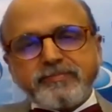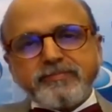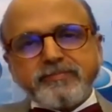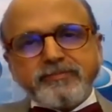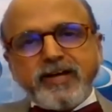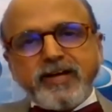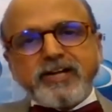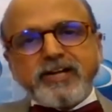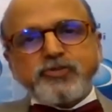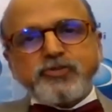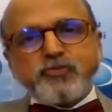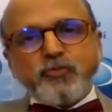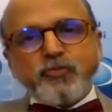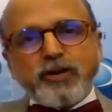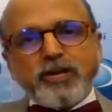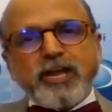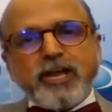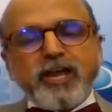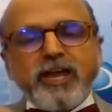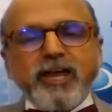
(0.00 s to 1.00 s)
And that's what
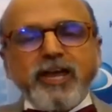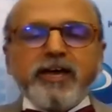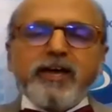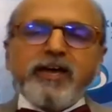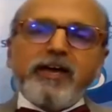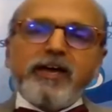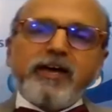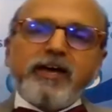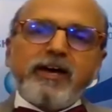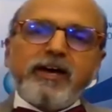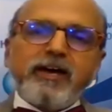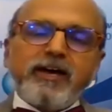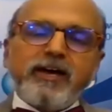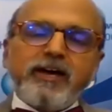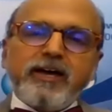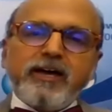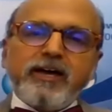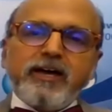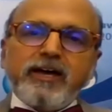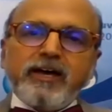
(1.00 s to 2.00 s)
the
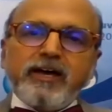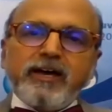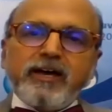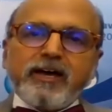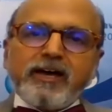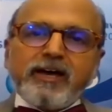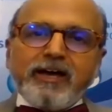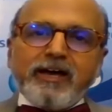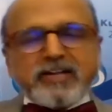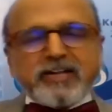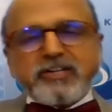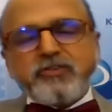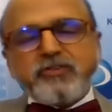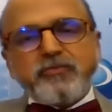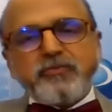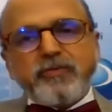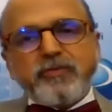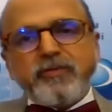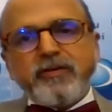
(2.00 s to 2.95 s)
collective